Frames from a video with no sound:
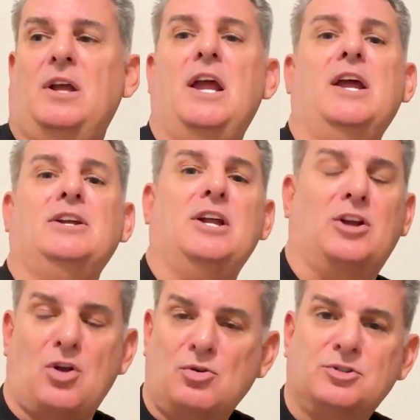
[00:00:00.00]
And
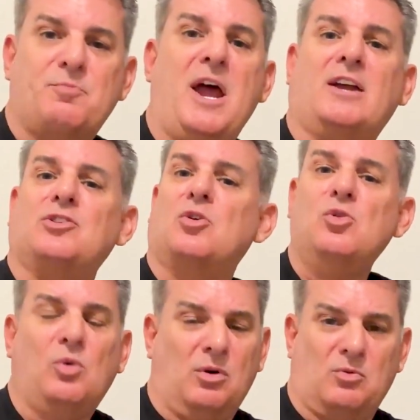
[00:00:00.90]
it goes back to
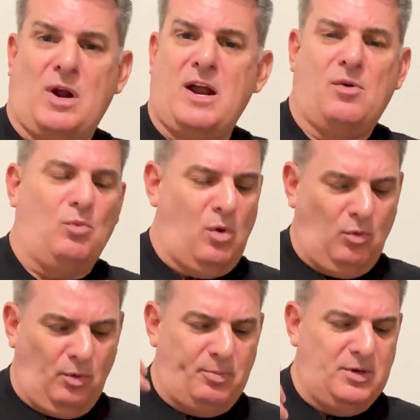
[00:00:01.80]
who we're around, what
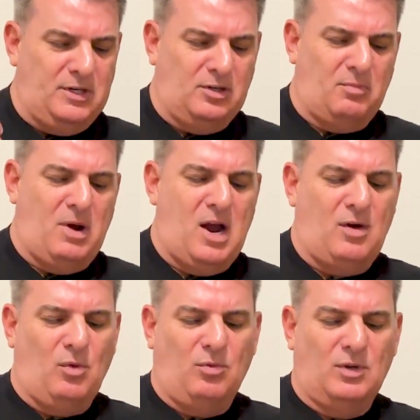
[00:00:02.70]
we're putting in our
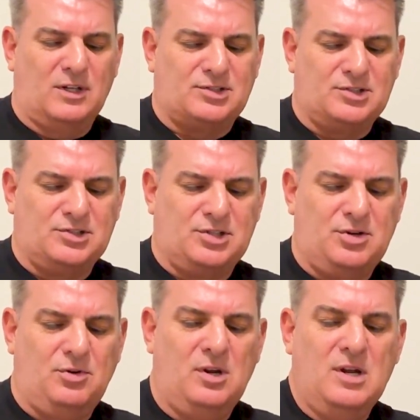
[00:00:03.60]
mind, what we're listening
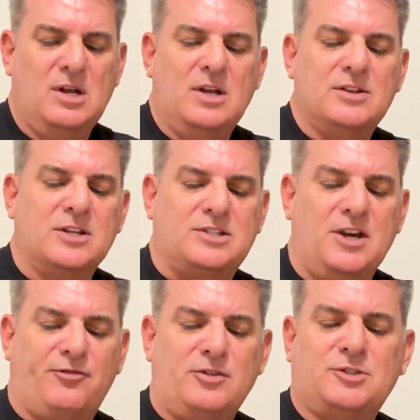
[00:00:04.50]
to. The
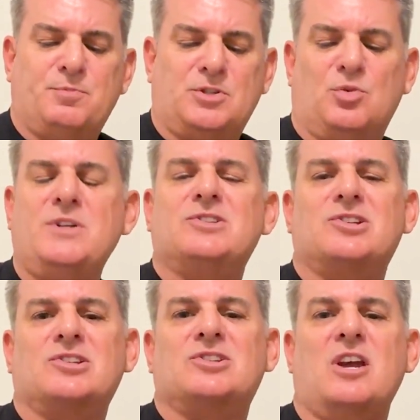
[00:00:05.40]
difference between
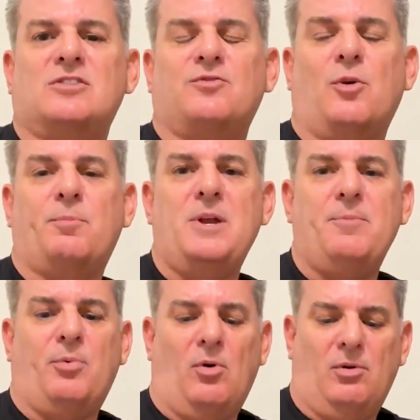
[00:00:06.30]
successful
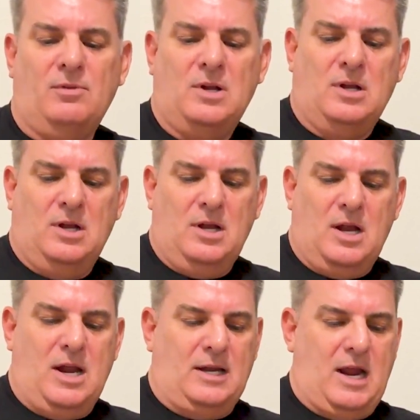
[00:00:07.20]
people
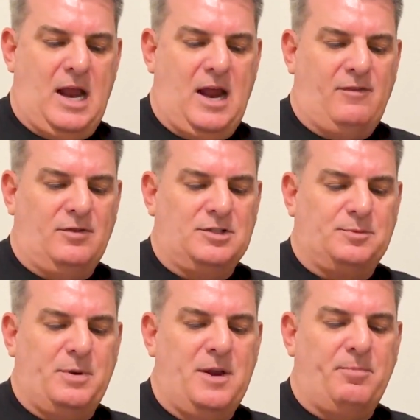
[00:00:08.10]
and
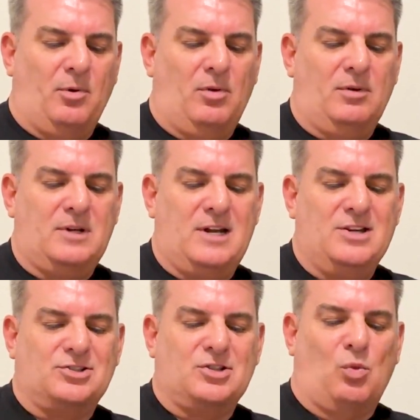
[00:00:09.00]
average people
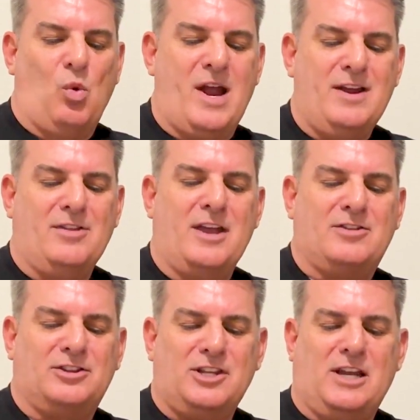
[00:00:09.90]
is the way they
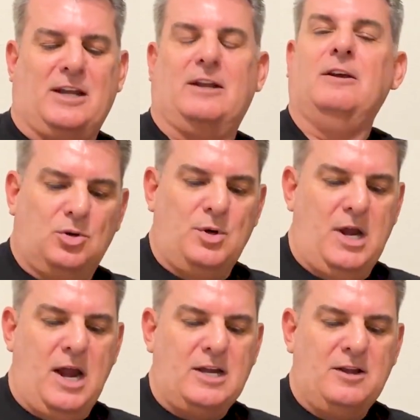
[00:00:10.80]
think.
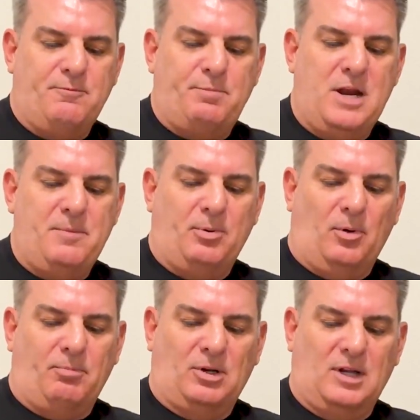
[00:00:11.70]
Creative
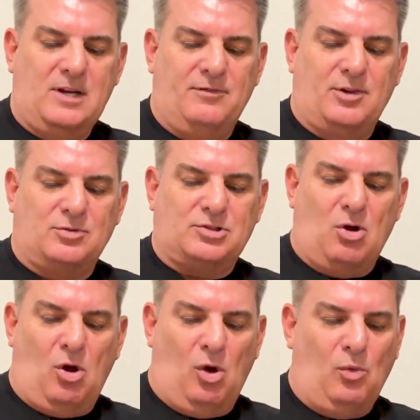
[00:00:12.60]
people believe there's
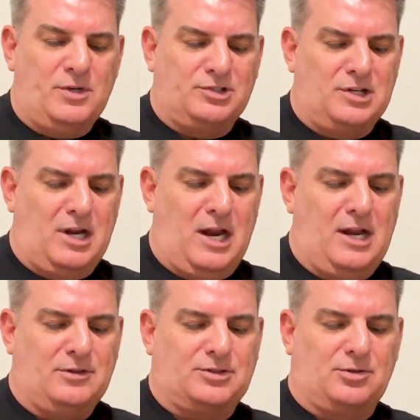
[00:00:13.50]
always an
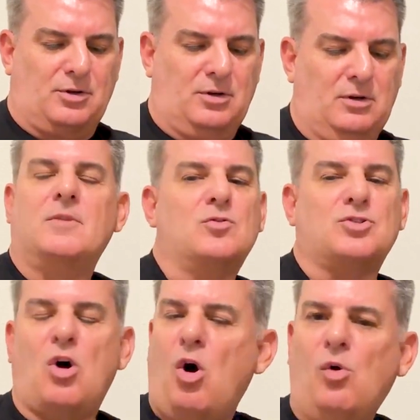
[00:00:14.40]
answer. There's
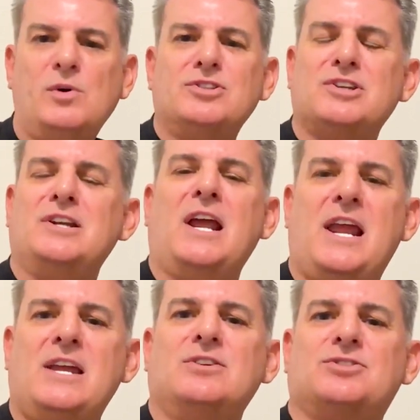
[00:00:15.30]
always an
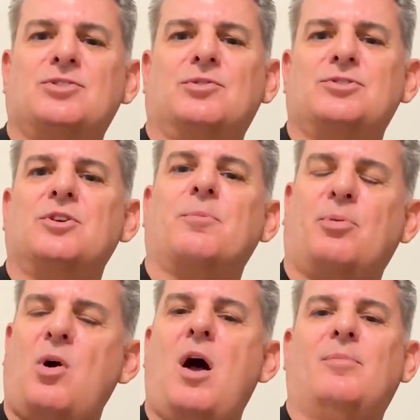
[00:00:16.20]
answer to the
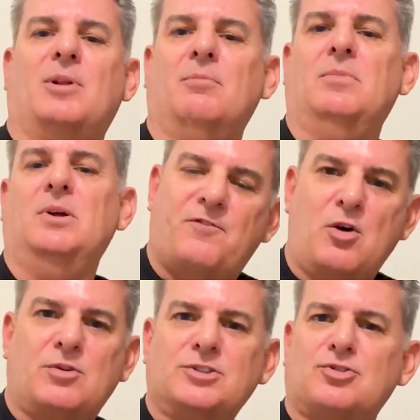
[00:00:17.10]
problem.
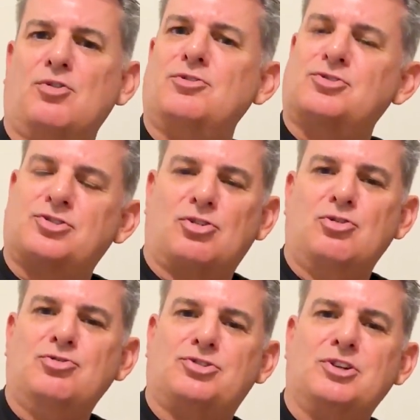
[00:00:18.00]
Focus on the
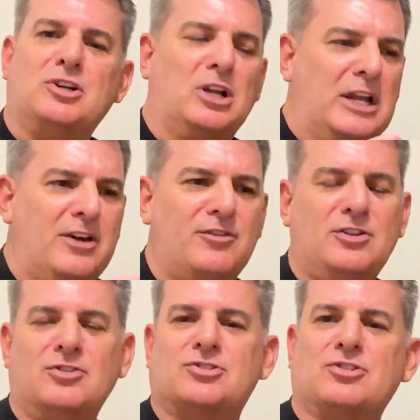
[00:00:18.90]
solution, live
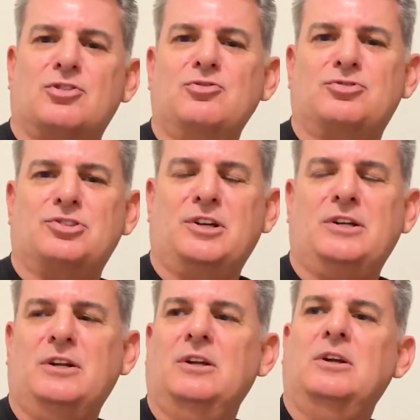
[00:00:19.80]
in the
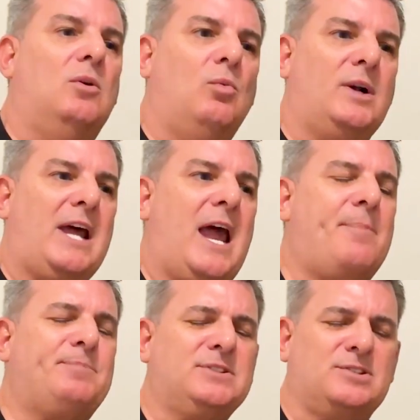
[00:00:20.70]
solution. What
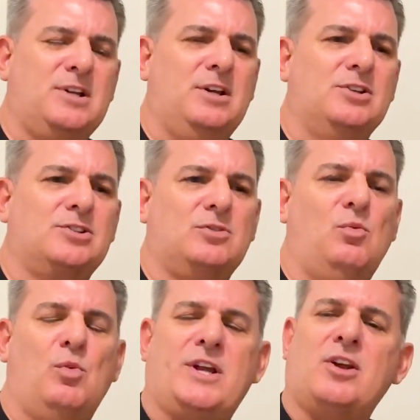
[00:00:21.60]
happens is
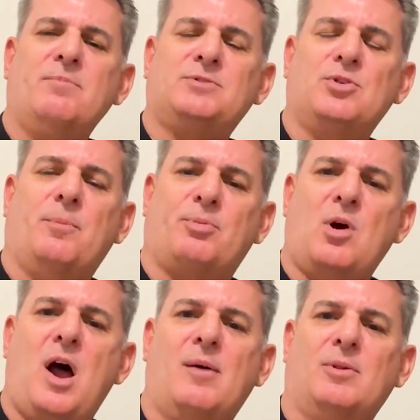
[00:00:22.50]
we come to a
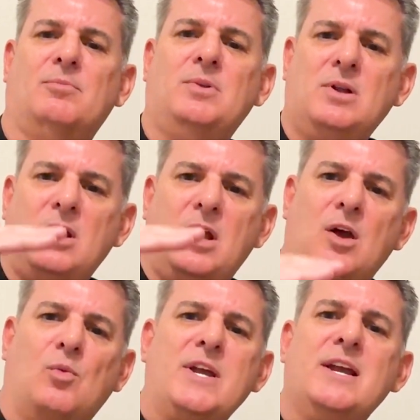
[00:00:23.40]
problem
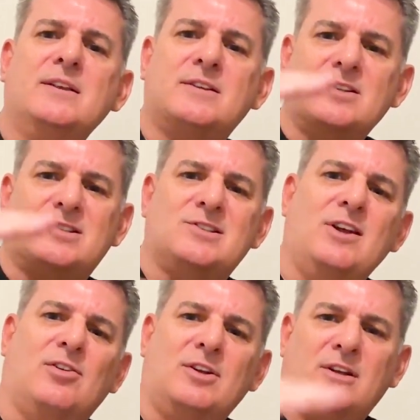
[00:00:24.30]
and we hit this
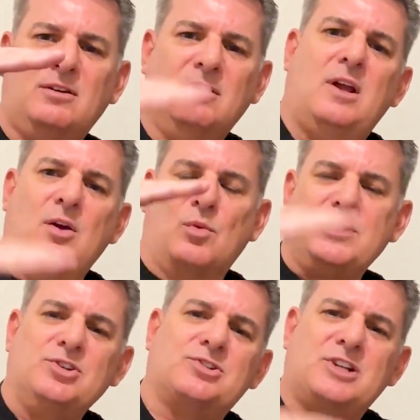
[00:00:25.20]
ceiling and we
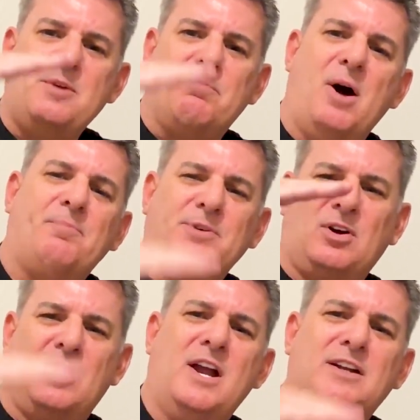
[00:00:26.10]
just keep bumping
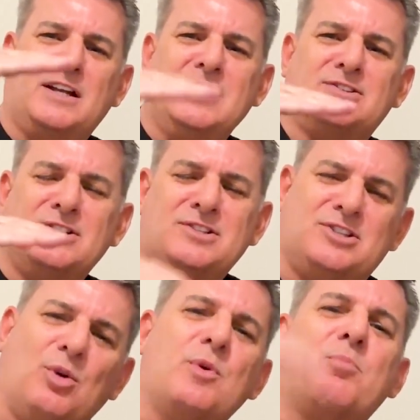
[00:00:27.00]
our head against it
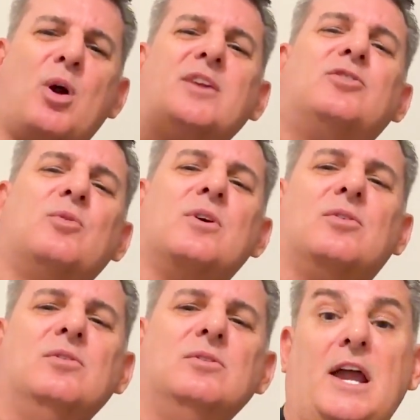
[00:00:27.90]
till we break
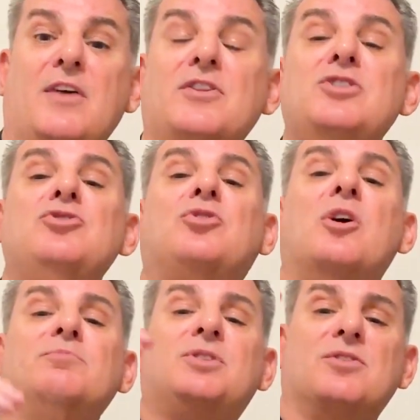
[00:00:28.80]
through. And then you
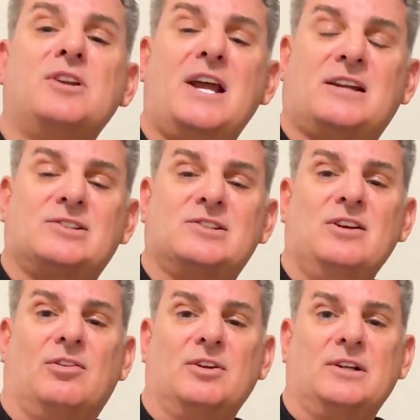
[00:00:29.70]
come to the next
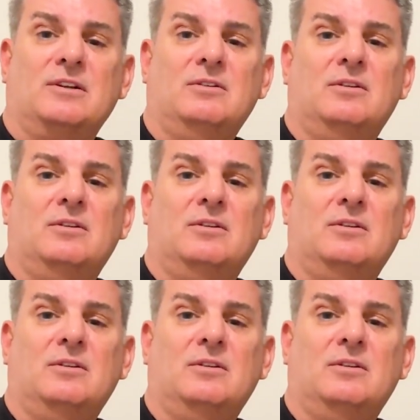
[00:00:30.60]
ceiling.